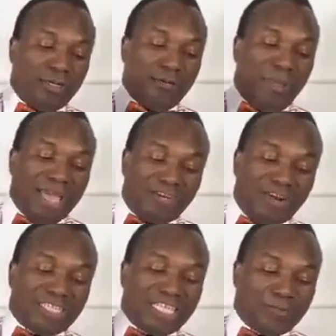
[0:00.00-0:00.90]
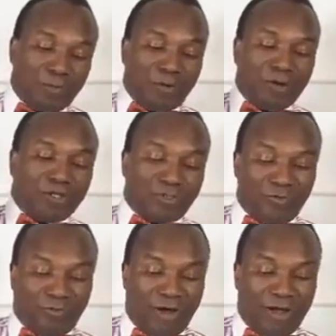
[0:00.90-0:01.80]
my greatest product so
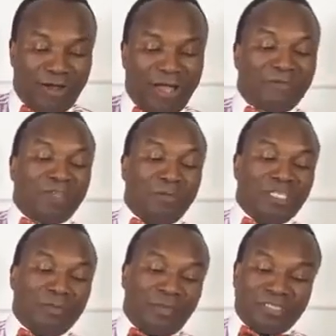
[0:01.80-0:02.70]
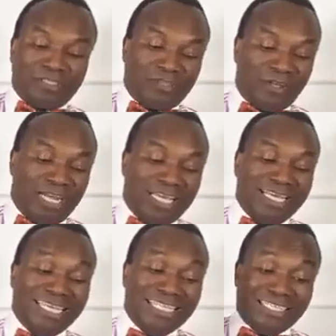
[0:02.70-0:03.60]
far after meeting Pastor Sandey
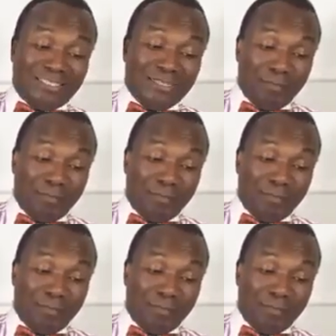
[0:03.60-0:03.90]
is